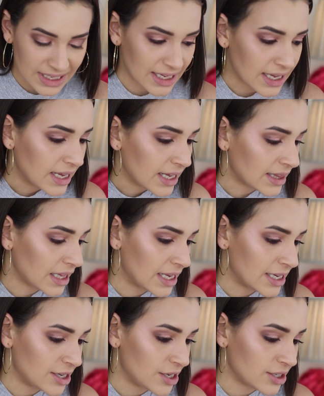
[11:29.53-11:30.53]
Like
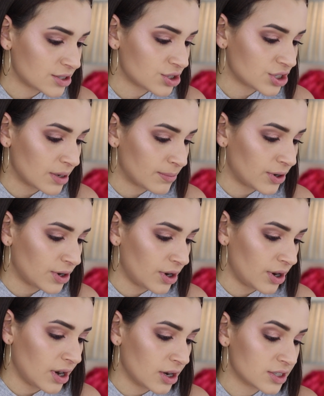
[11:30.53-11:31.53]
the
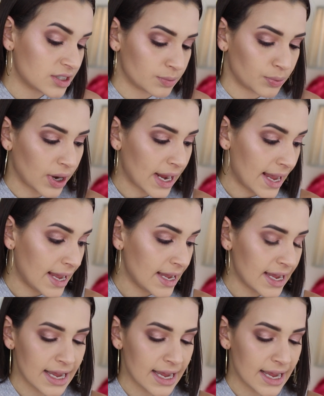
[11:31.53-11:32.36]
shimmer spray